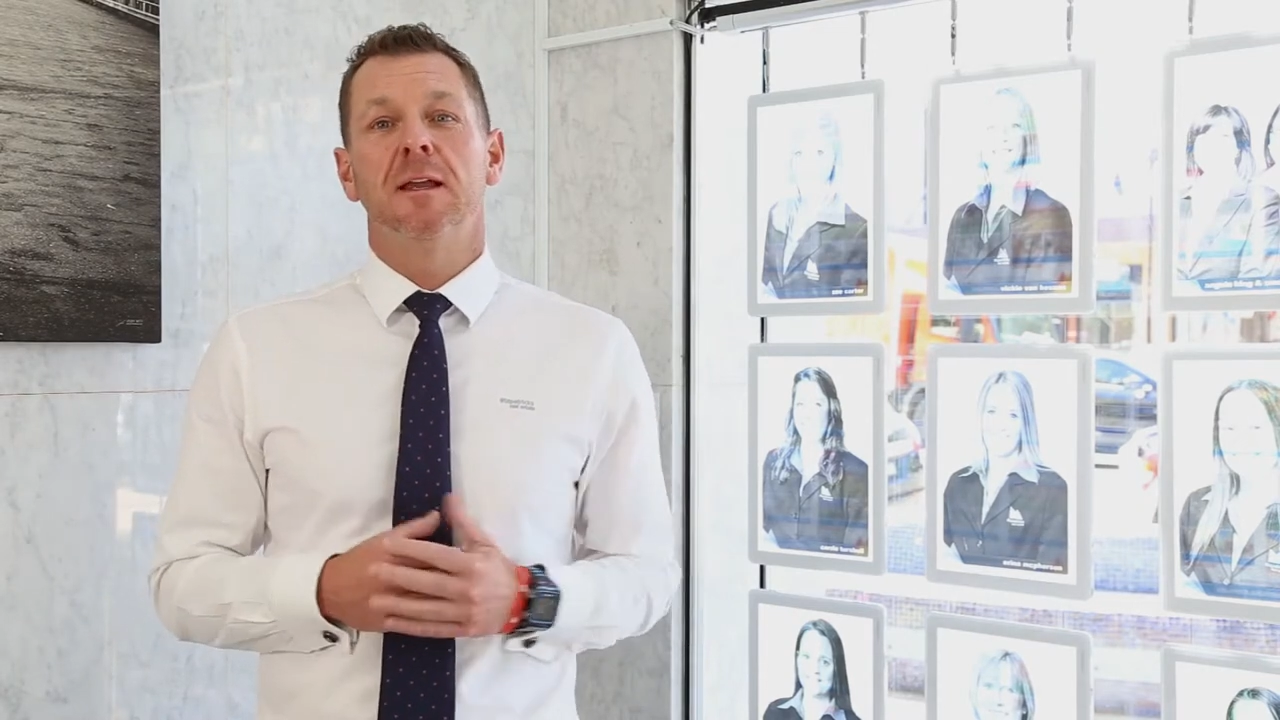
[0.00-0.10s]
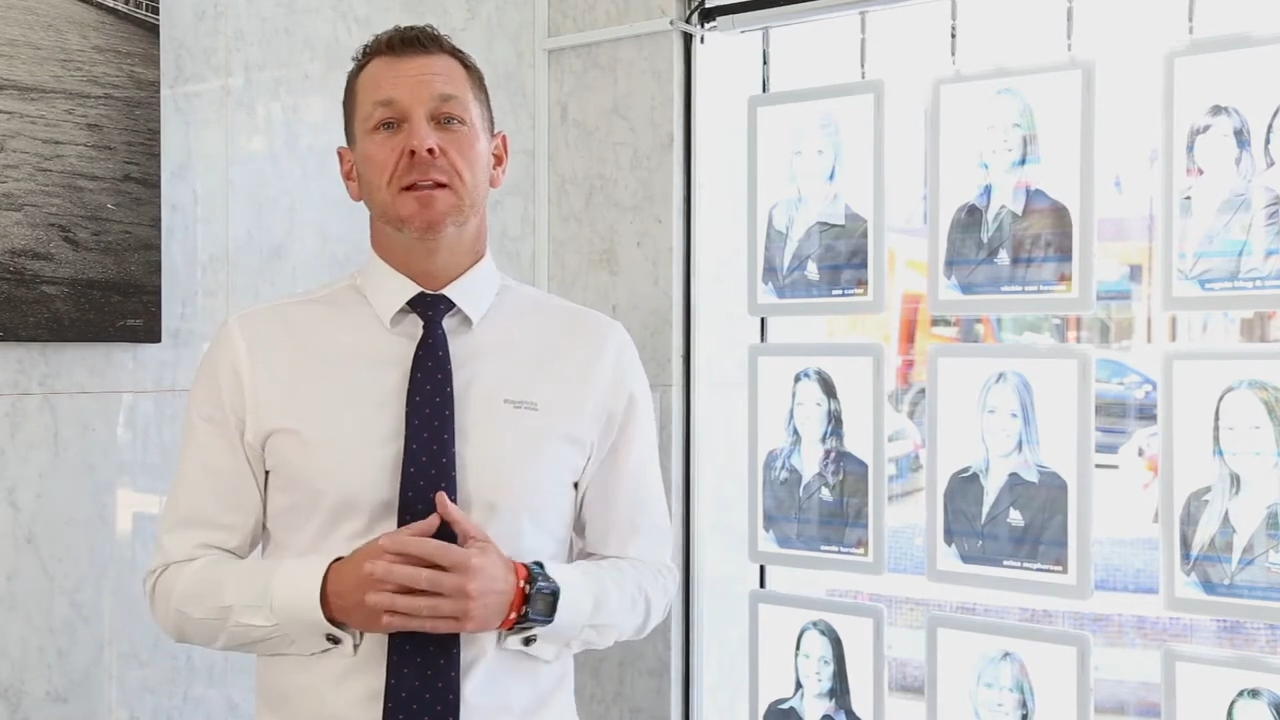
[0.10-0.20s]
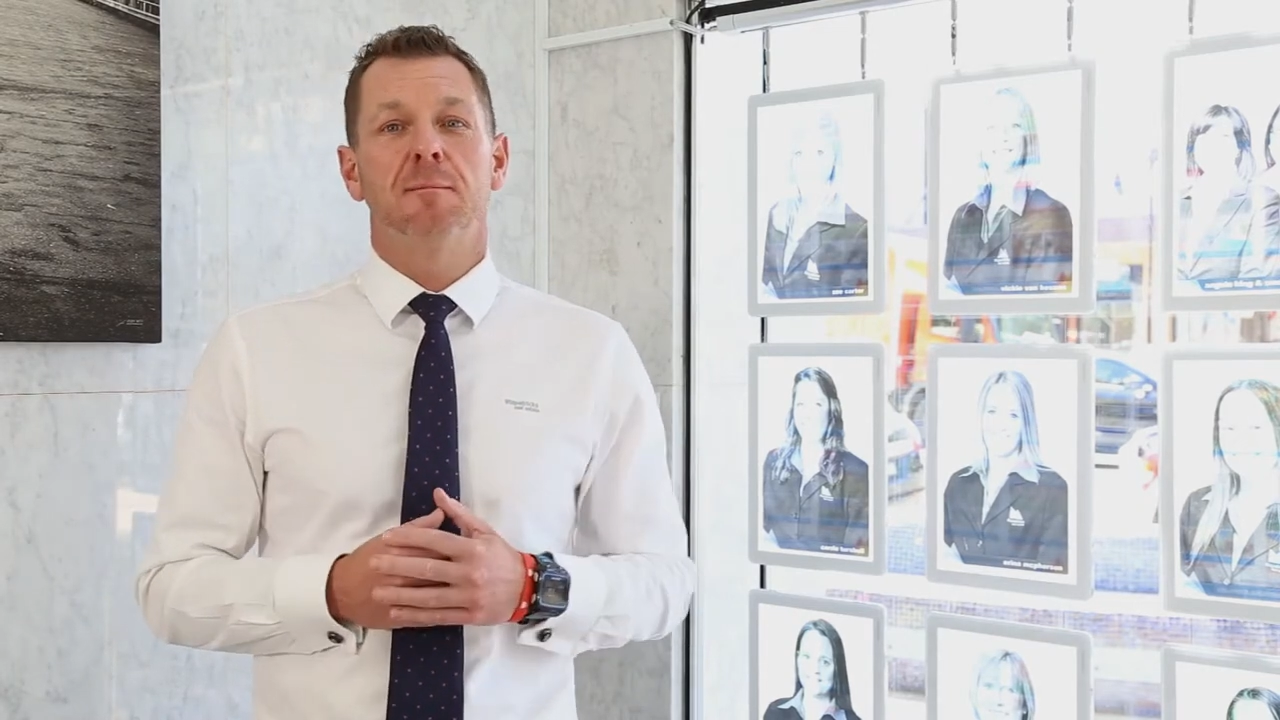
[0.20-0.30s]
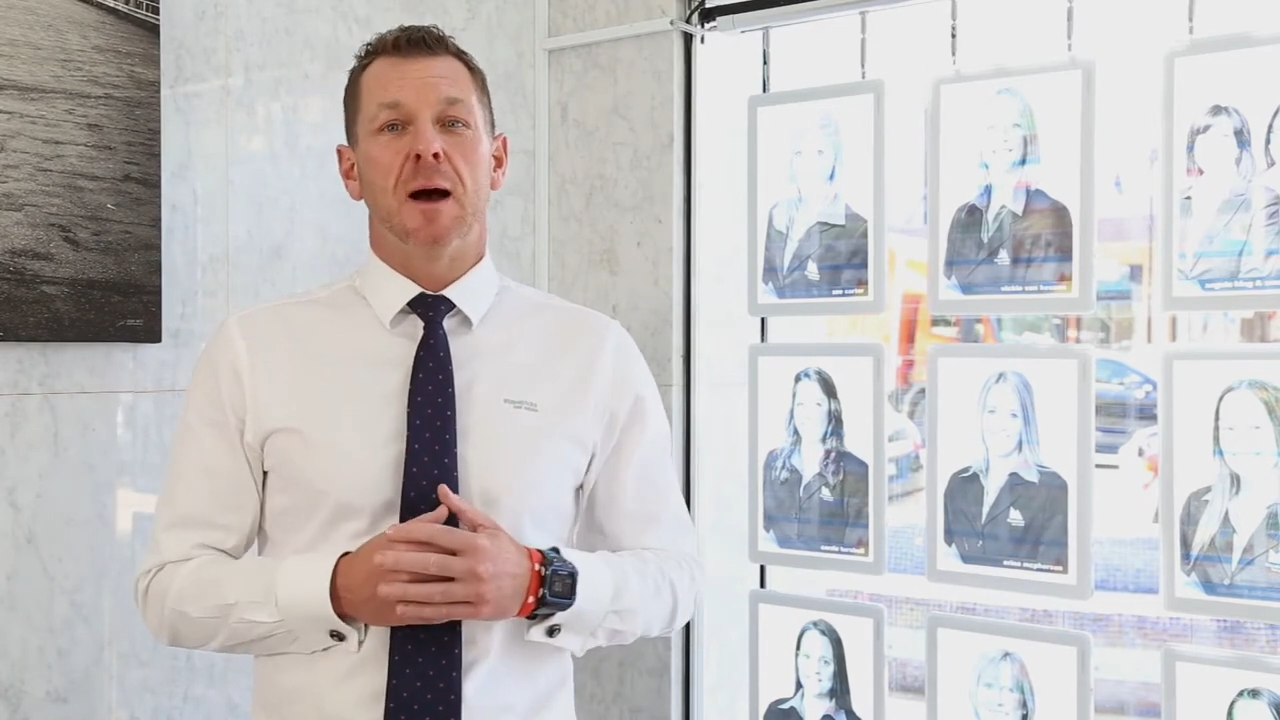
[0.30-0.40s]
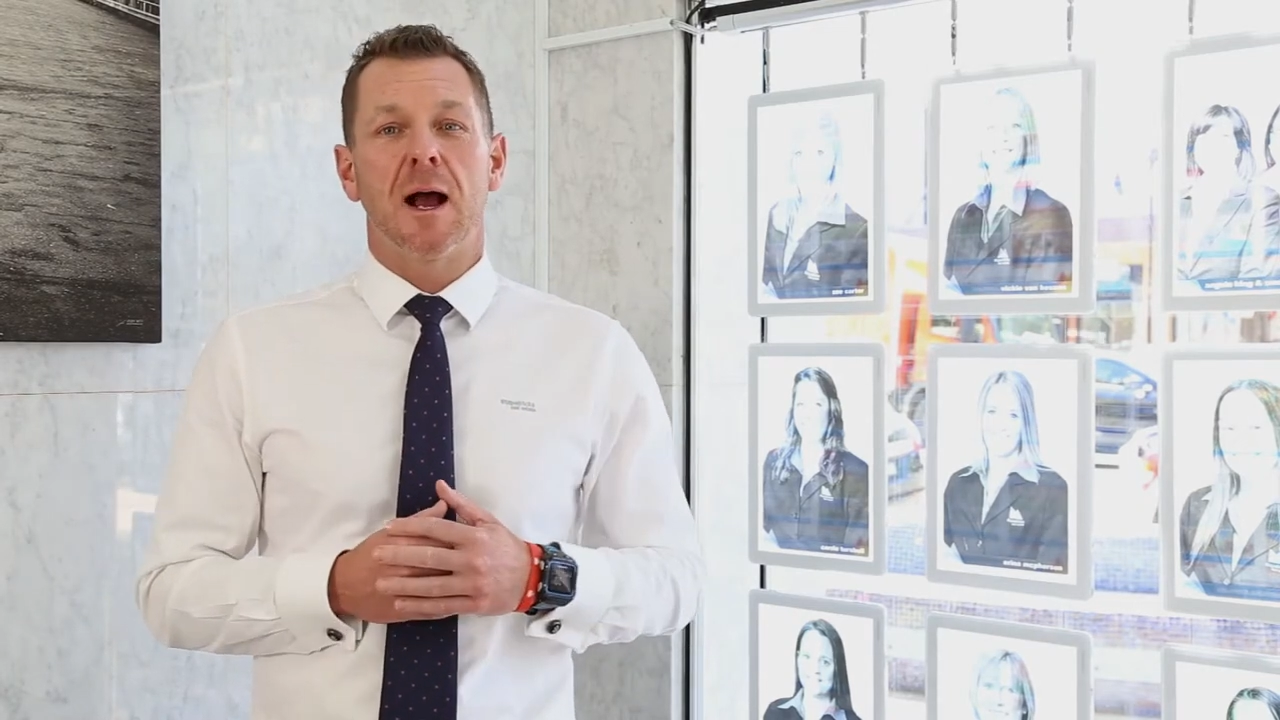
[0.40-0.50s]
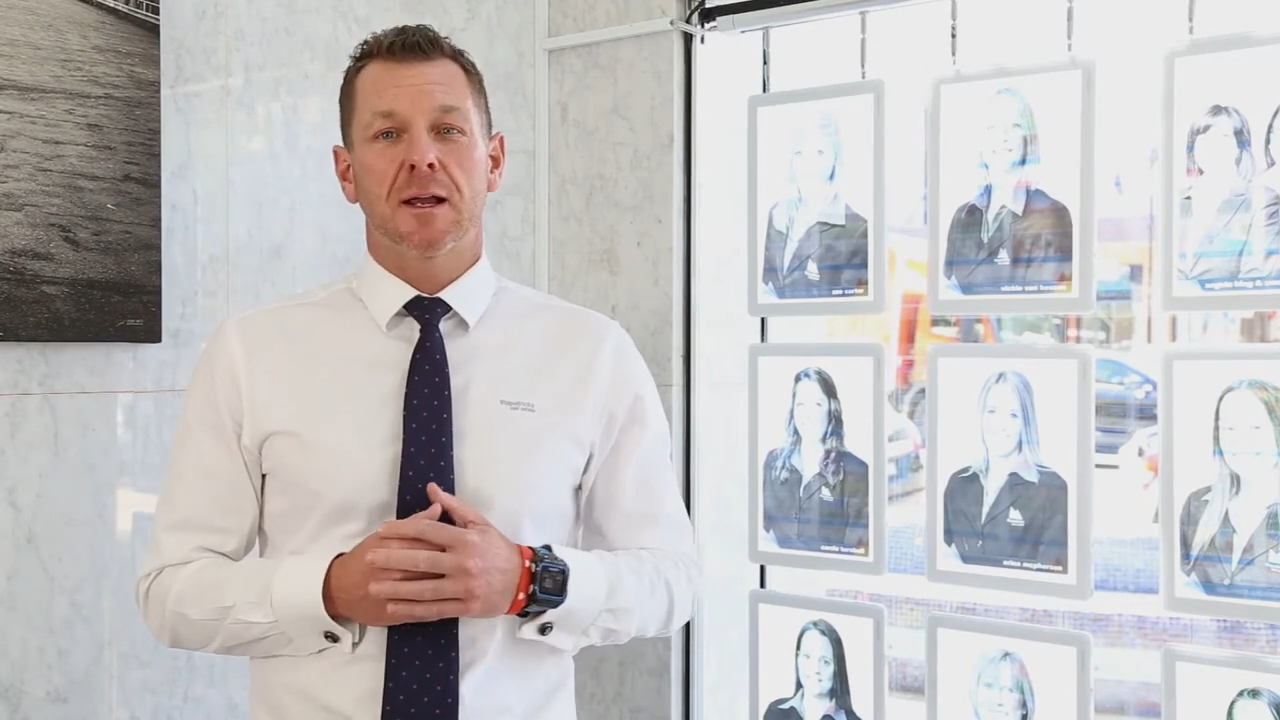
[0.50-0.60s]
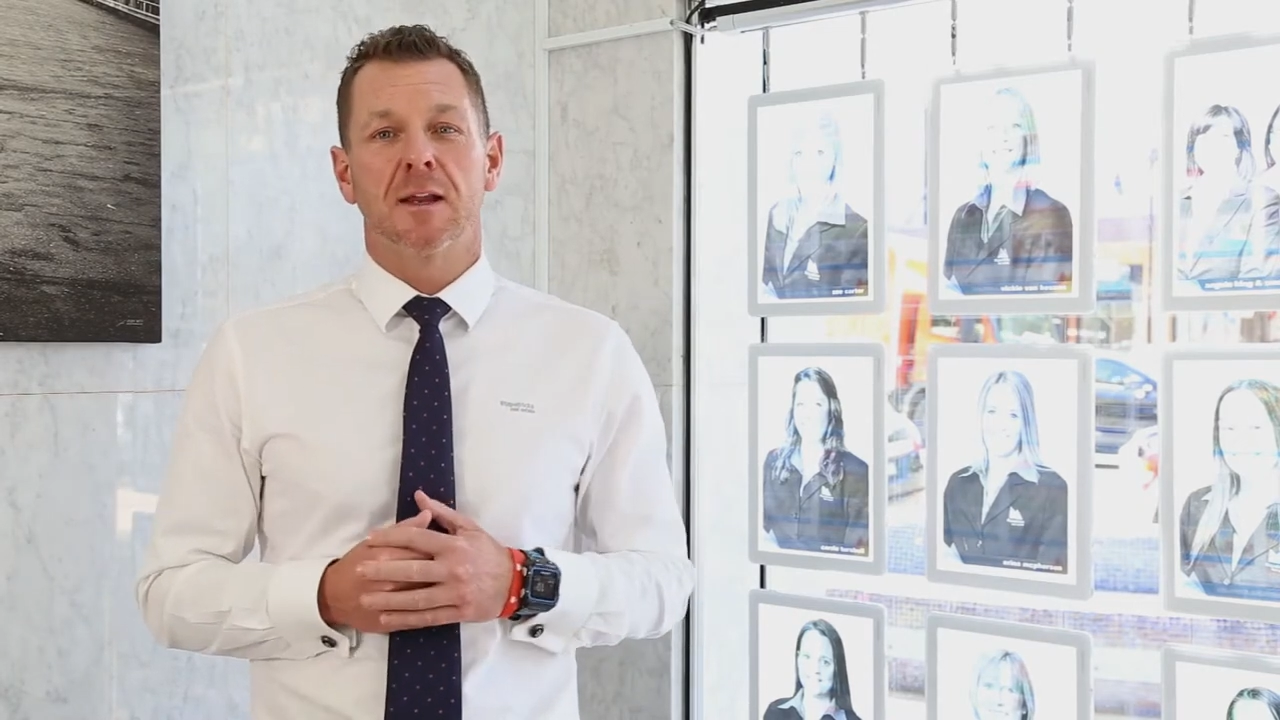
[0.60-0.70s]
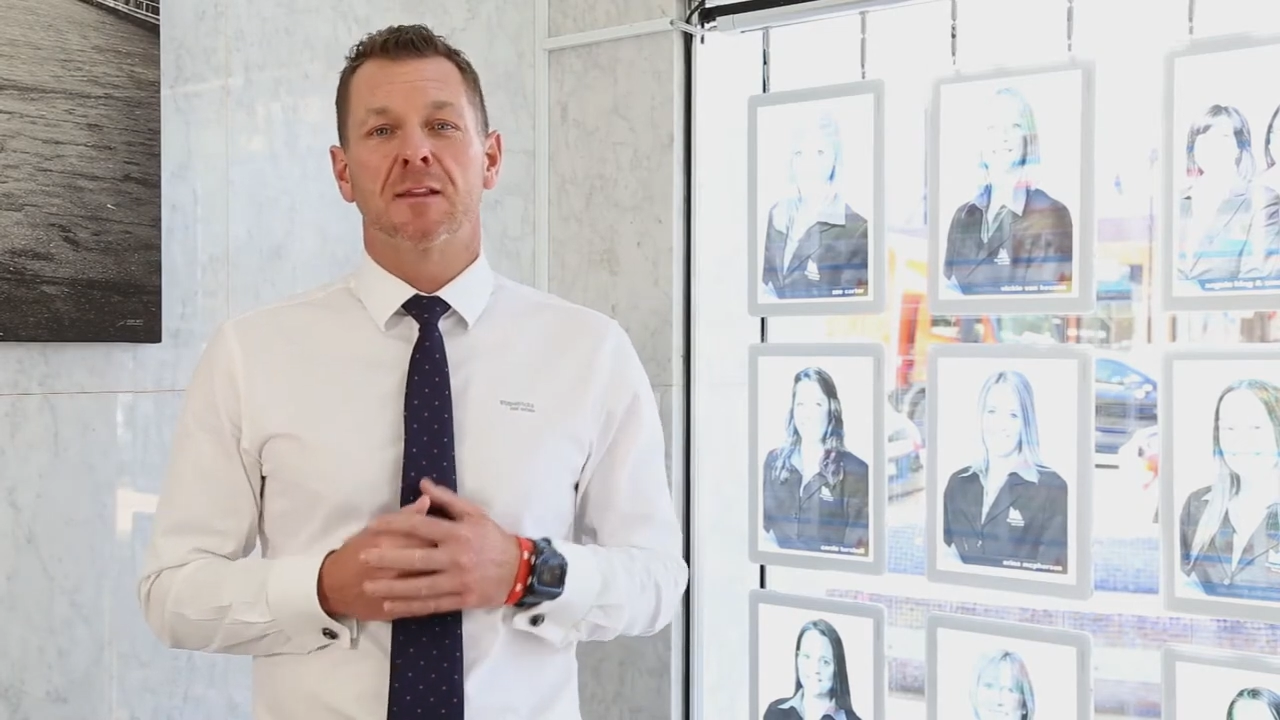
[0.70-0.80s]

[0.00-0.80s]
in the market